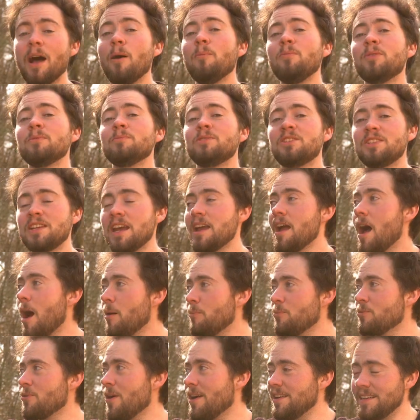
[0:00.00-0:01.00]
help them stay
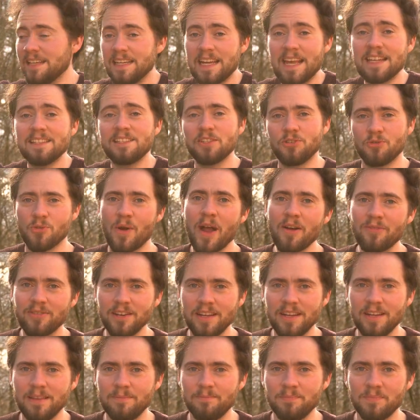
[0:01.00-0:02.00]
upright against
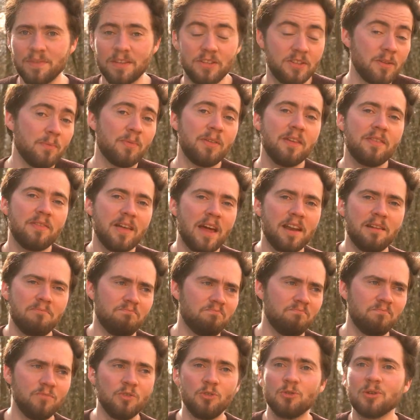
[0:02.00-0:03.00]
gravity, something that a
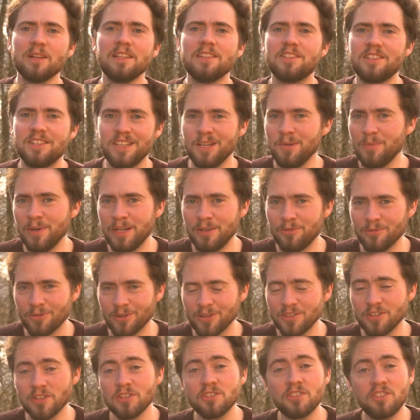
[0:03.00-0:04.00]
green seaweed, for
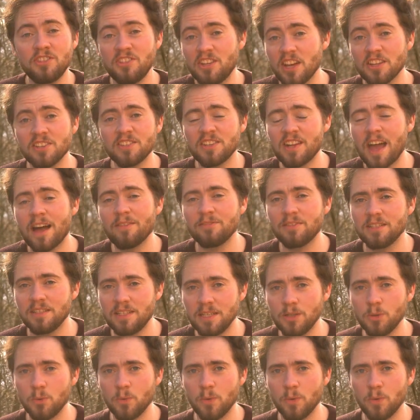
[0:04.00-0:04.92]
instance, doesn't have to deal